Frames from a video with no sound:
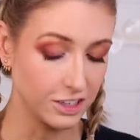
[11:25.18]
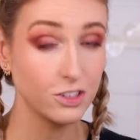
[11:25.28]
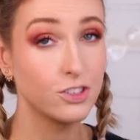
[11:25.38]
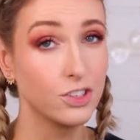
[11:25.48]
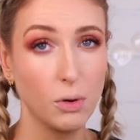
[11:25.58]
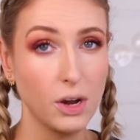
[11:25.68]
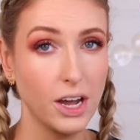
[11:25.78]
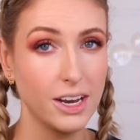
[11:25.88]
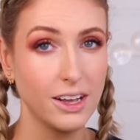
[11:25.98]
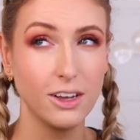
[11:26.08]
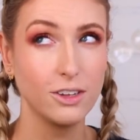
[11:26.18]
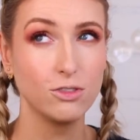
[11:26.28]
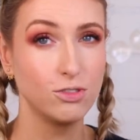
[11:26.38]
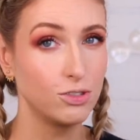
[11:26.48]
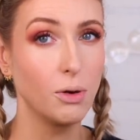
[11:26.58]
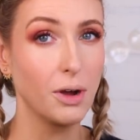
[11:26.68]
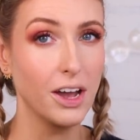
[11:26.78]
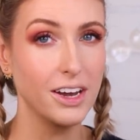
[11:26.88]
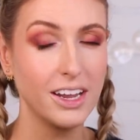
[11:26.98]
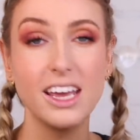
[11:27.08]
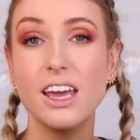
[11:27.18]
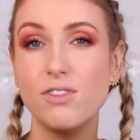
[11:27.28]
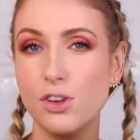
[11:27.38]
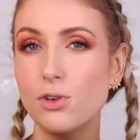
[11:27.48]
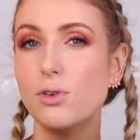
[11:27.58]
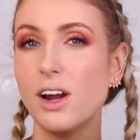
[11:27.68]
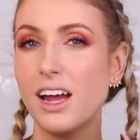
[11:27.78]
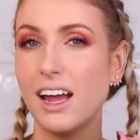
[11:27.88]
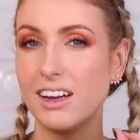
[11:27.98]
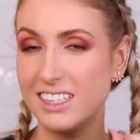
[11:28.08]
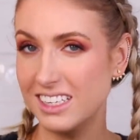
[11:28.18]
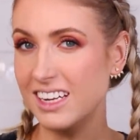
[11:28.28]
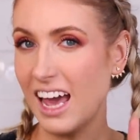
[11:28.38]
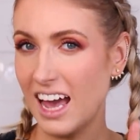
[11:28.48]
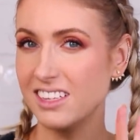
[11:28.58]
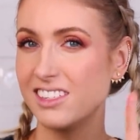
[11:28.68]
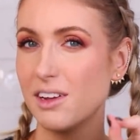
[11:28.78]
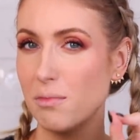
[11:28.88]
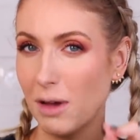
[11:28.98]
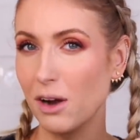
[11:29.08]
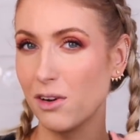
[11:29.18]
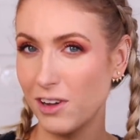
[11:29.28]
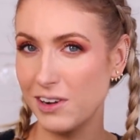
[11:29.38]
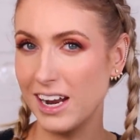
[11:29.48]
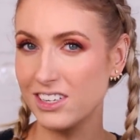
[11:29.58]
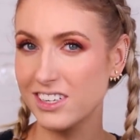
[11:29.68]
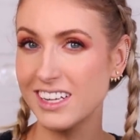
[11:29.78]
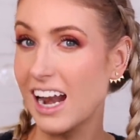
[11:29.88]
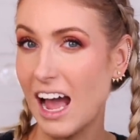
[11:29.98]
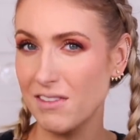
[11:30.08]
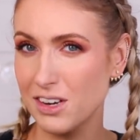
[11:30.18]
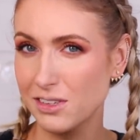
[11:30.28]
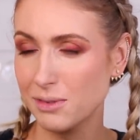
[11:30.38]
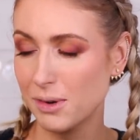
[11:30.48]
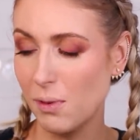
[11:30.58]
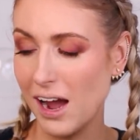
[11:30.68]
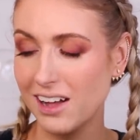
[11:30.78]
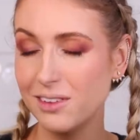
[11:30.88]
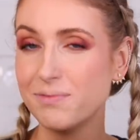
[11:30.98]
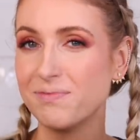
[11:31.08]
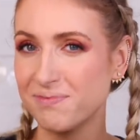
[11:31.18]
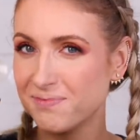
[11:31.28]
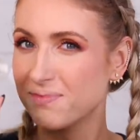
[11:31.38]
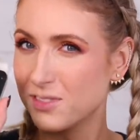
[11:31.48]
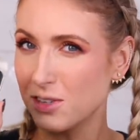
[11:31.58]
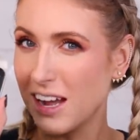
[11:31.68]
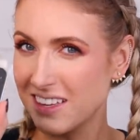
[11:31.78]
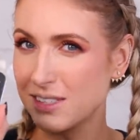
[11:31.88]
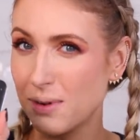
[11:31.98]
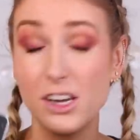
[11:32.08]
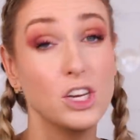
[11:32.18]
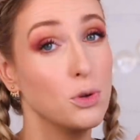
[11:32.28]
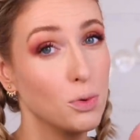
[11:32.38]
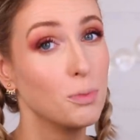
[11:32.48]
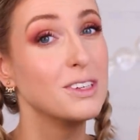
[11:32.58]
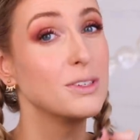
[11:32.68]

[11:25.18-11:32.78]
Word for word: this is so good. So good. If you detest powder foundations and haven't used them in a while, try this one. You will be